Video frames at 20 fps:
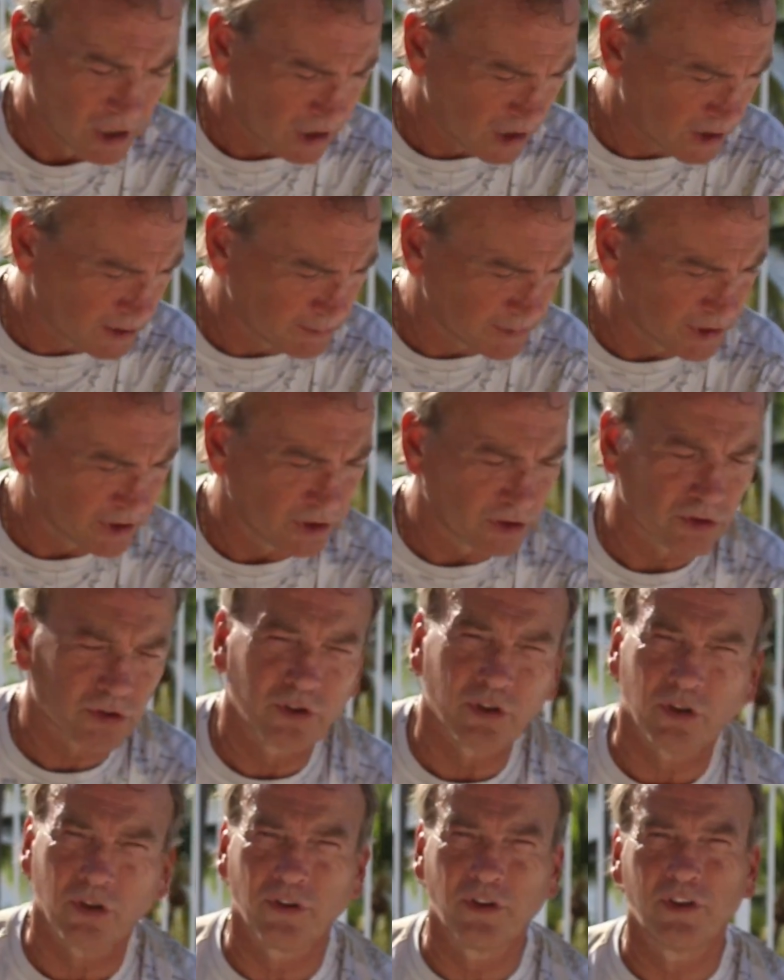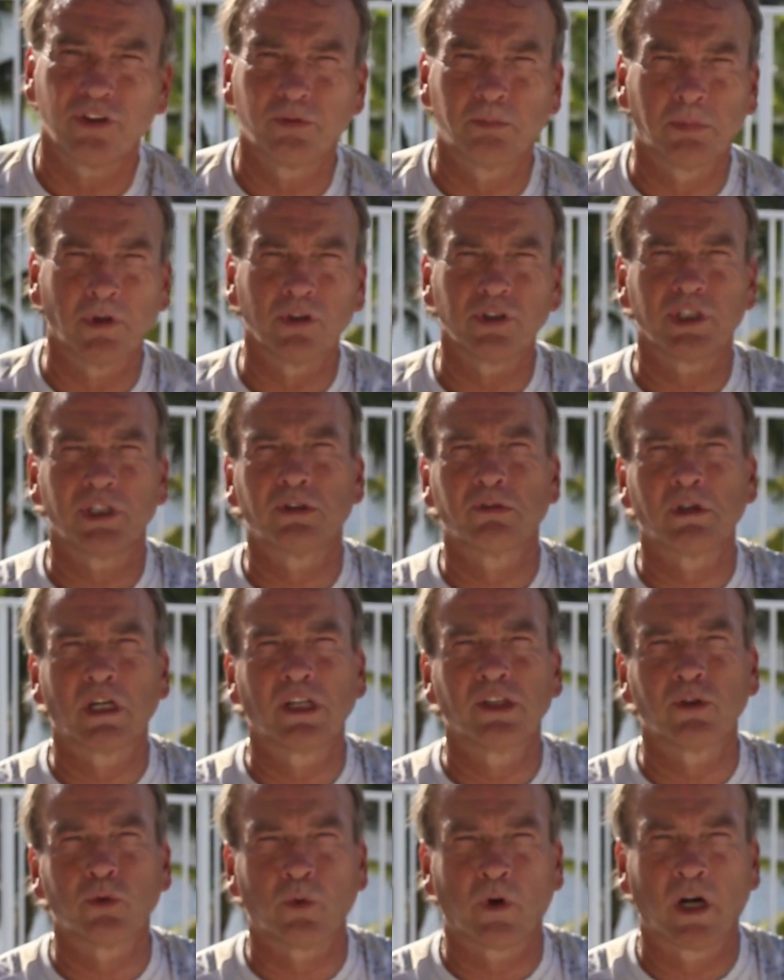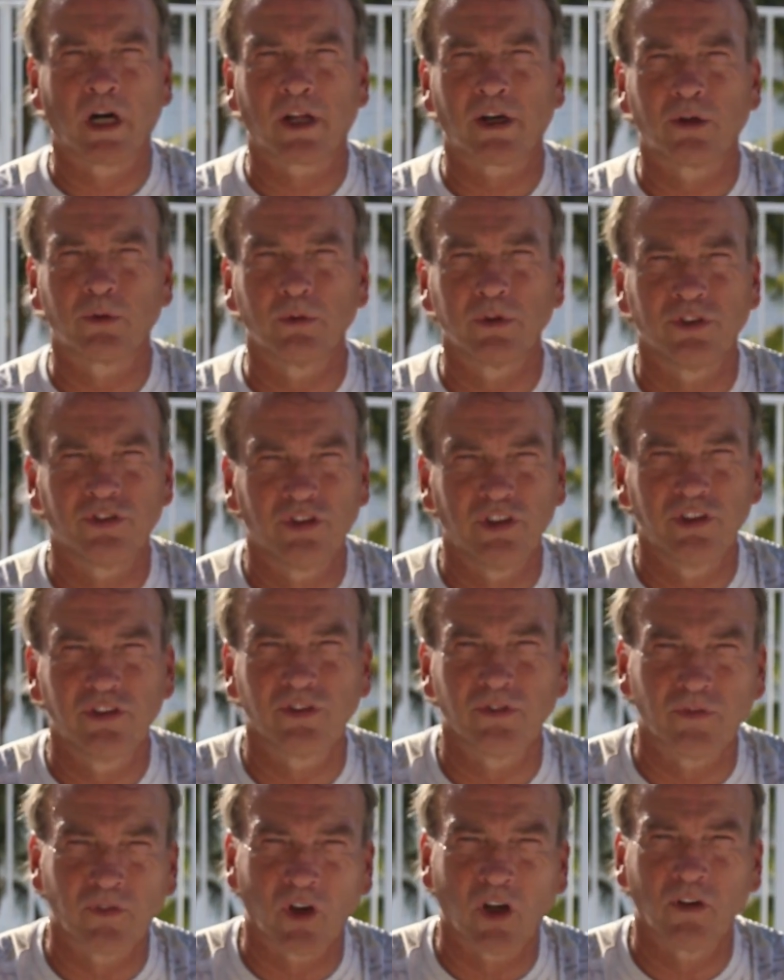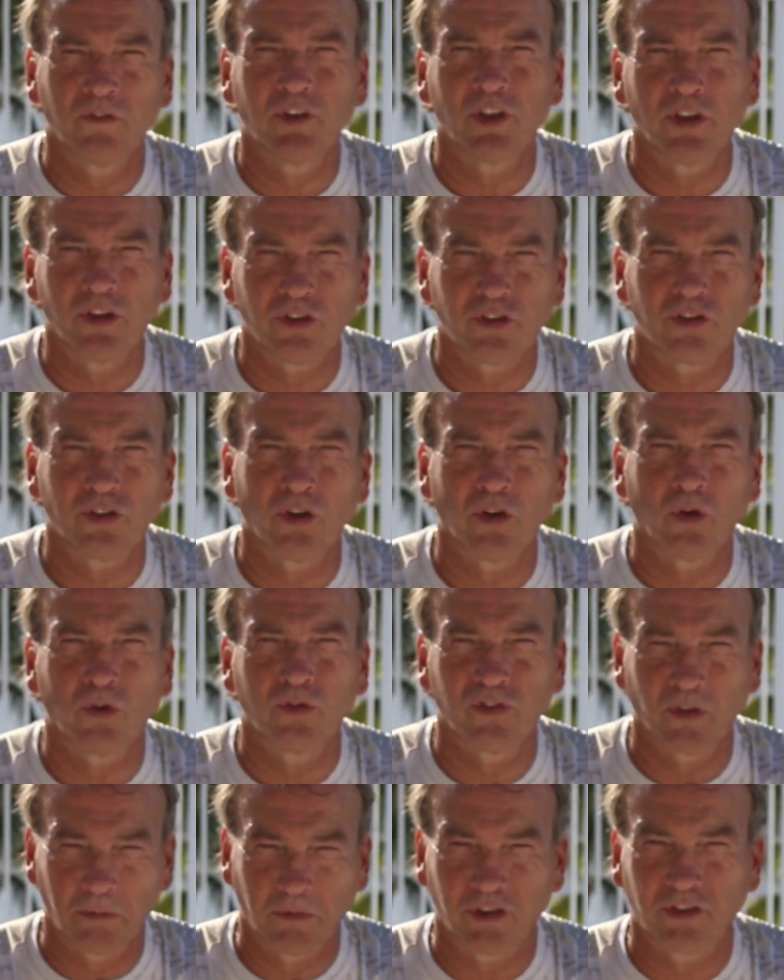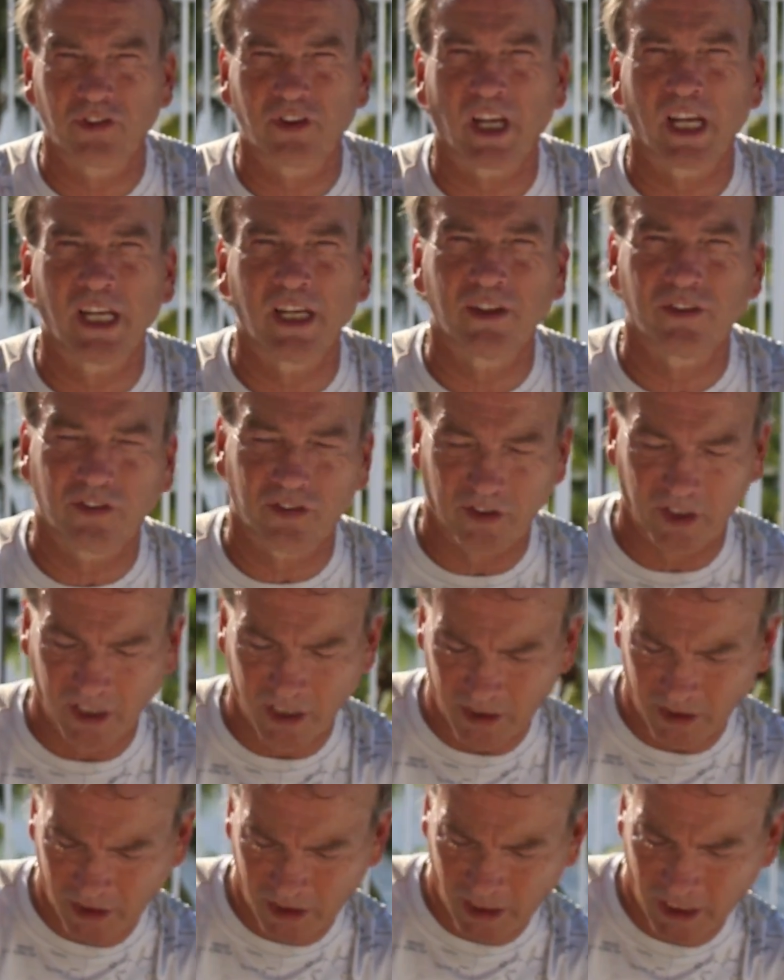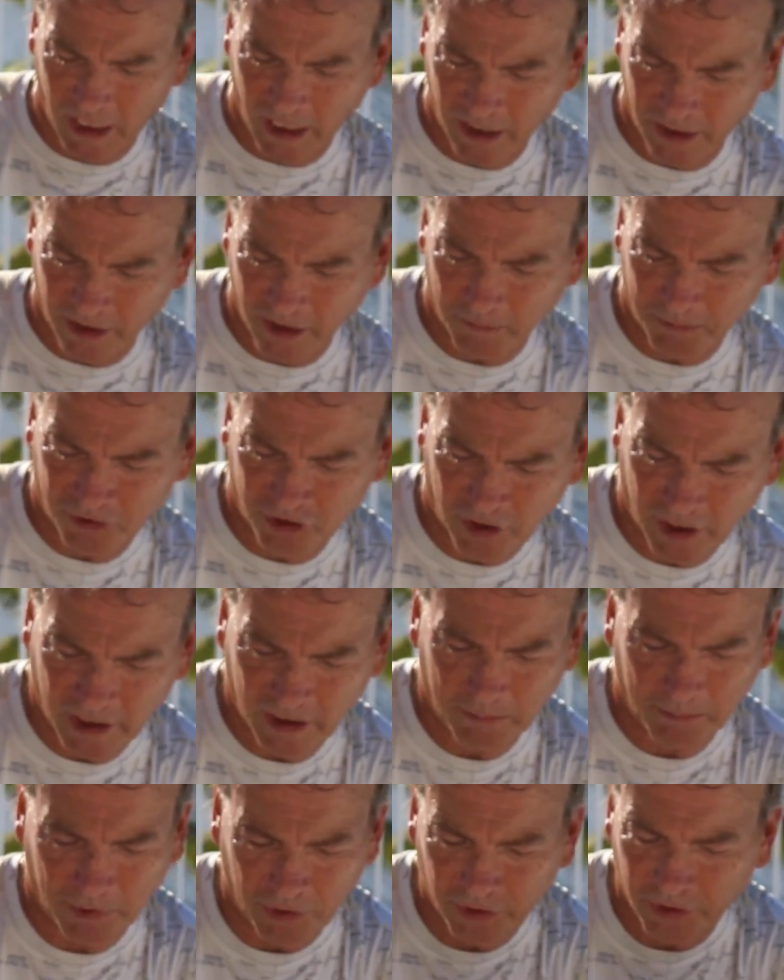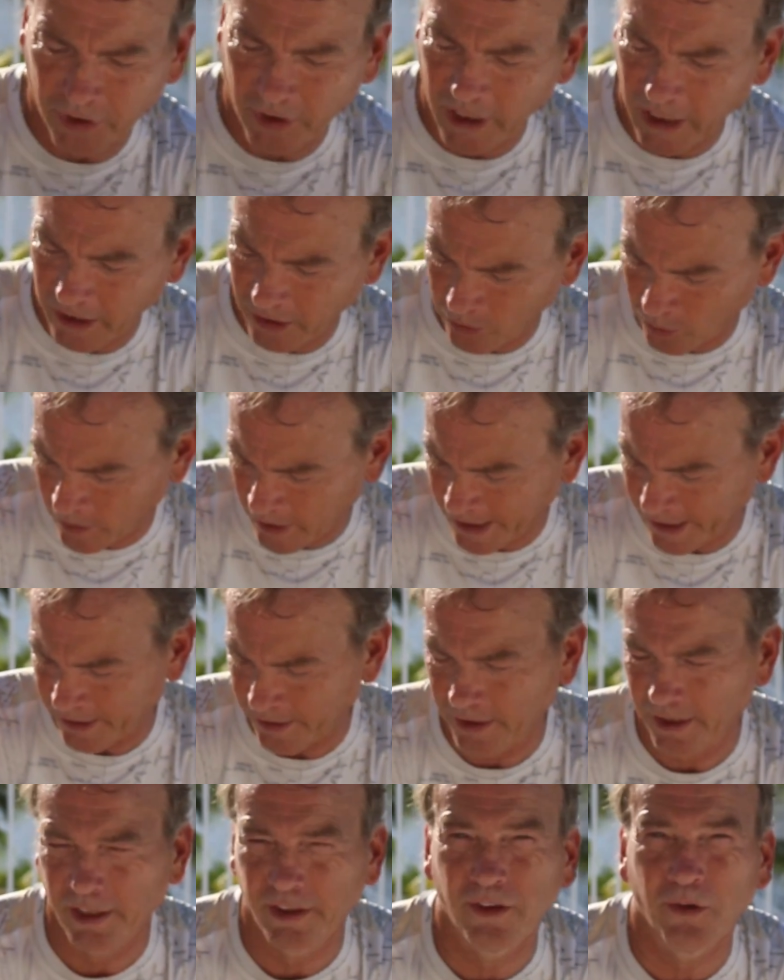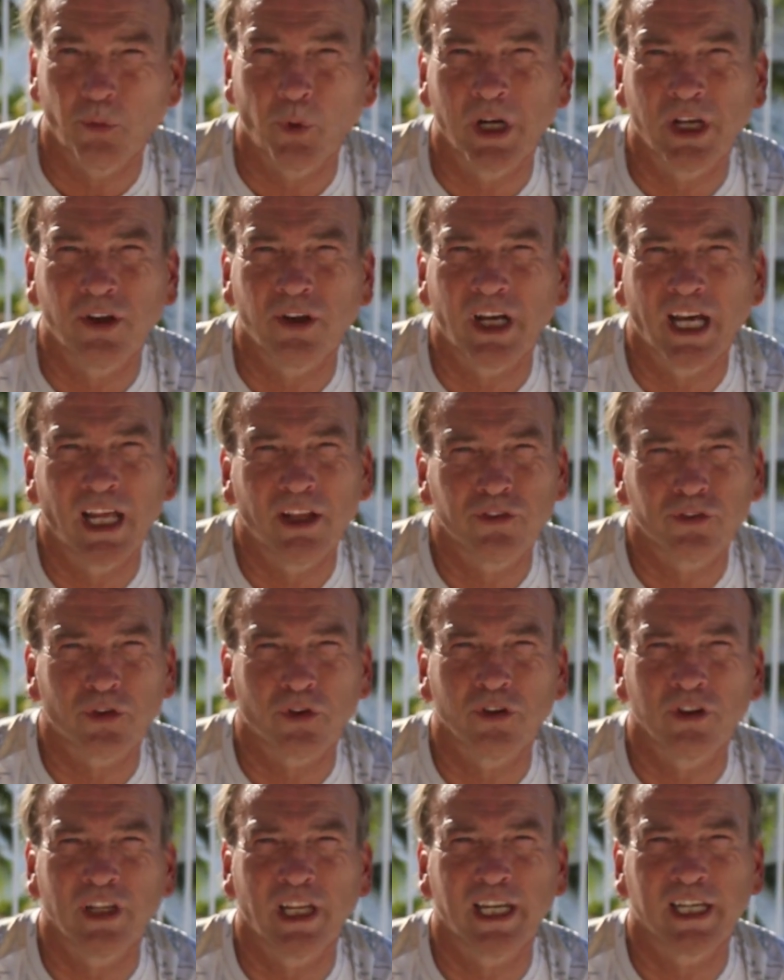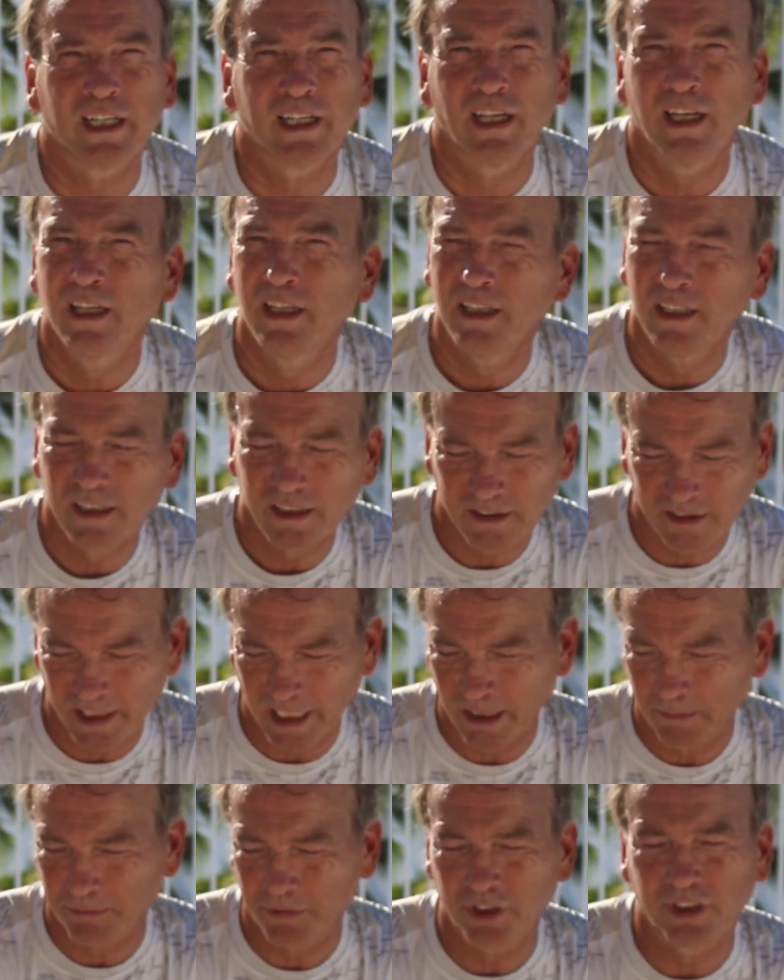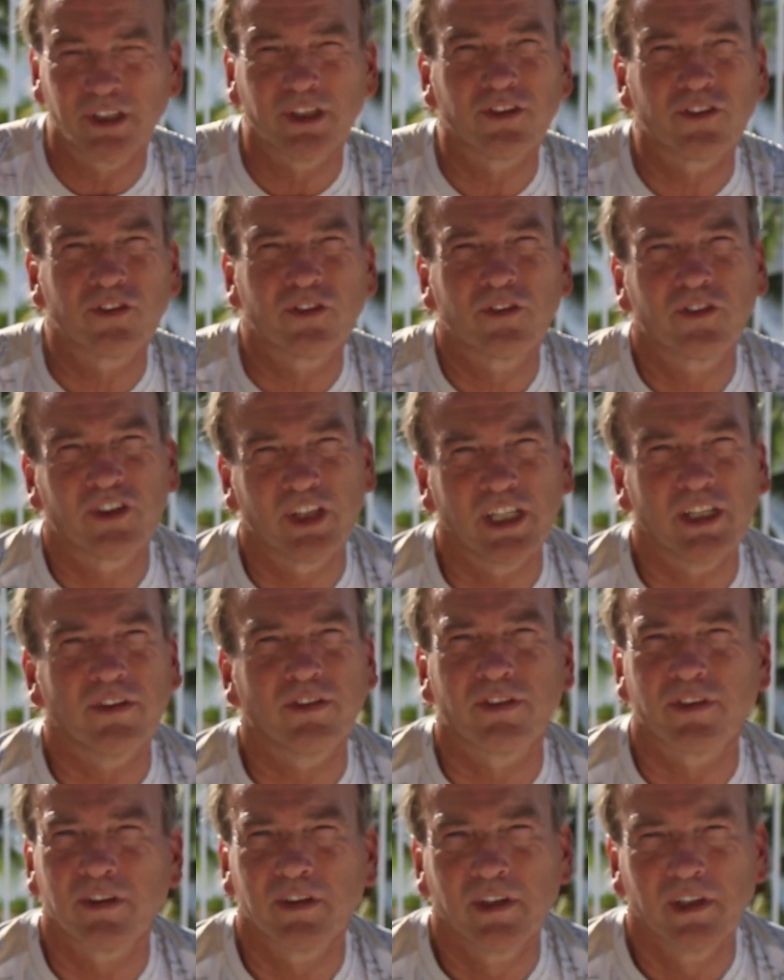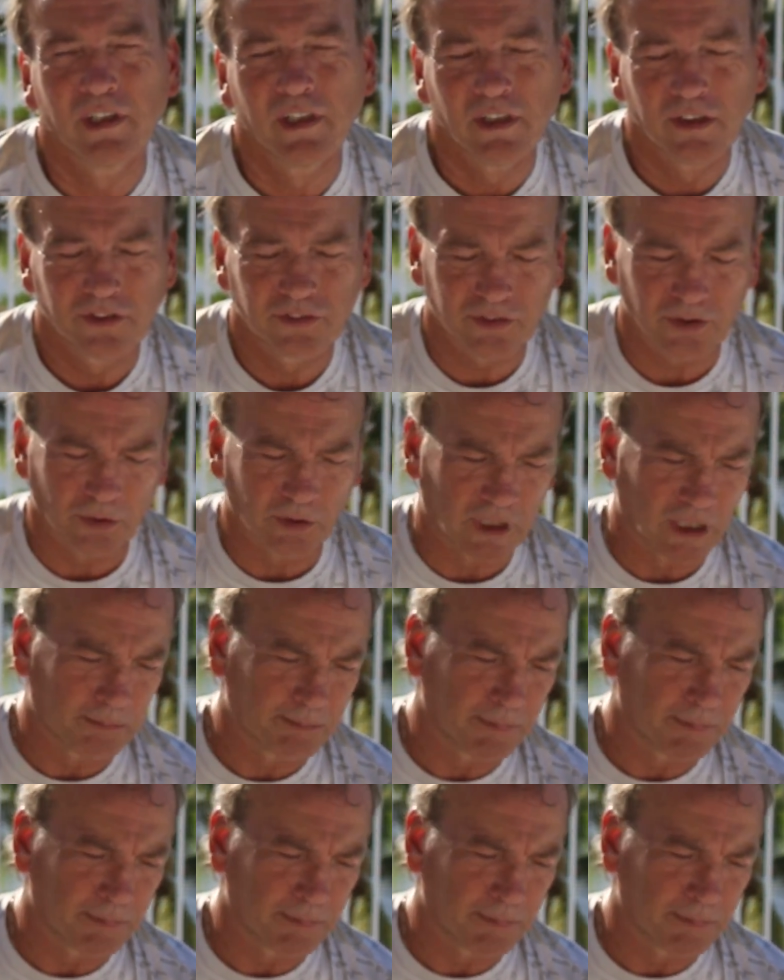a little girl that's bullied around the water when she's involved in a show from the stands, and they end up trying to pull her out of the water, and the whale has her leg clamped in its teeth. So I'll